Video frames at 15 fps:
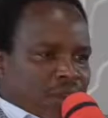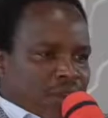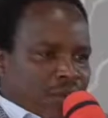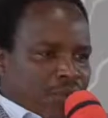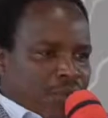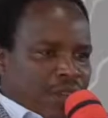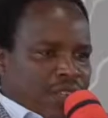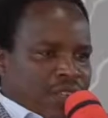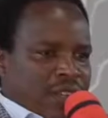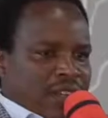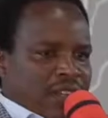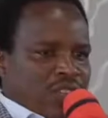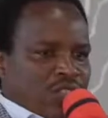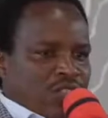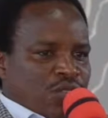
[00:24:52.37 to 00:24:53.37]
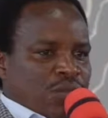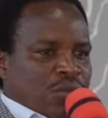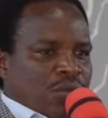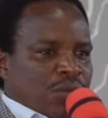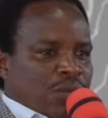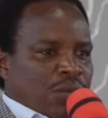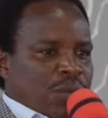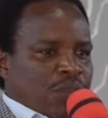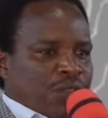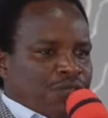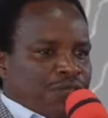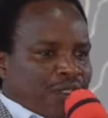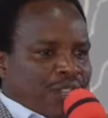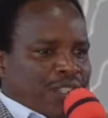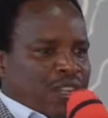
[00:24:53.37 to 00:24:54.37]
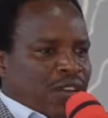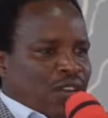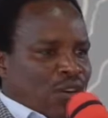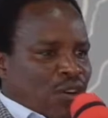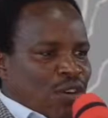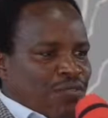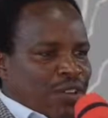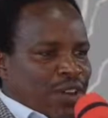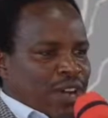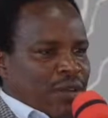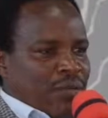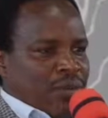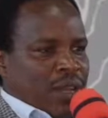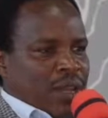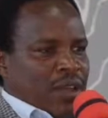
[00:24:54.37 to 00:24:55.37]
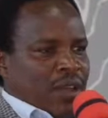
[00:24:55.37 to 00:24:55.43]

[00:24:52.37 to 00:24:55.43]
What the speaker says: one brings us to fighting over